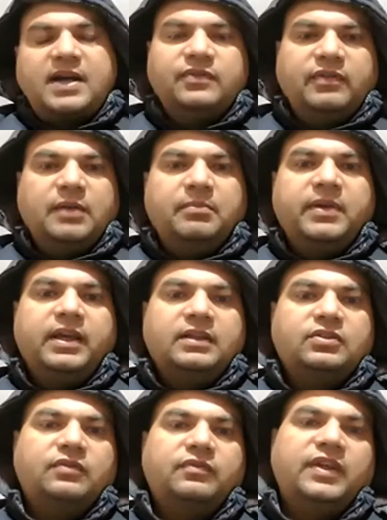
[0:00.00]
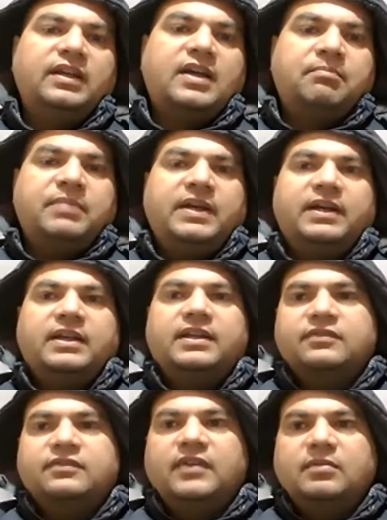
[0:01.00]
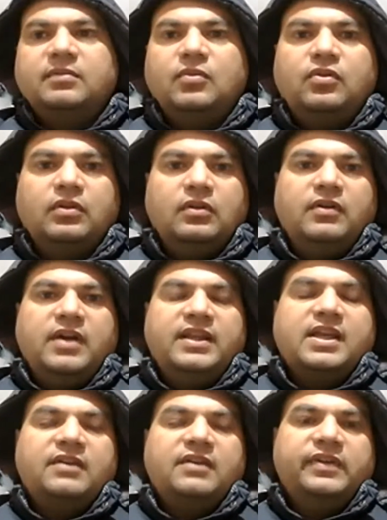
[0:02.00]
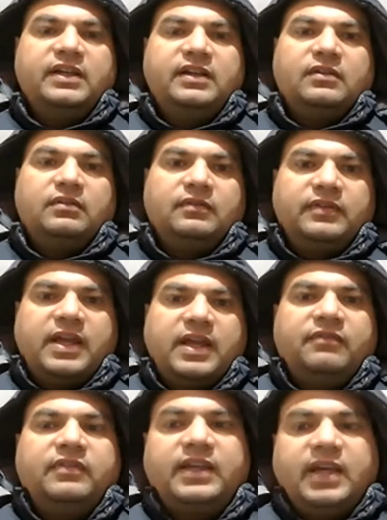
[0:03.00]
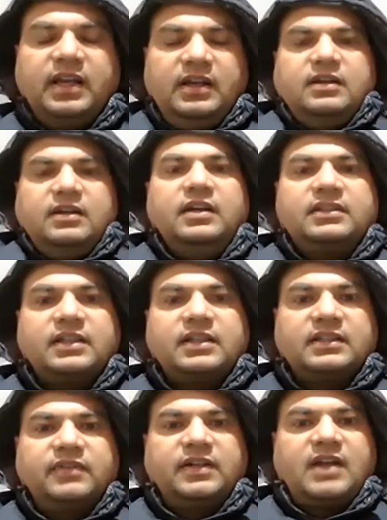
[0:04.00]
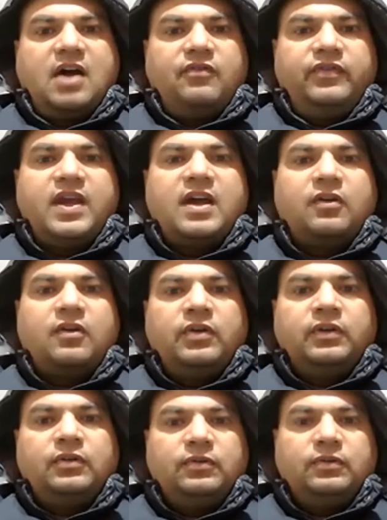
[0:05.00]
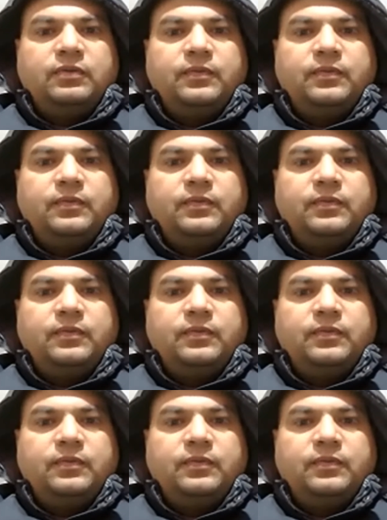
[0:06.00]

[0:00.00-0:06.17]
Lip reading: will make, so we'll complete this one more law, and then we can discuss what how we are going to do.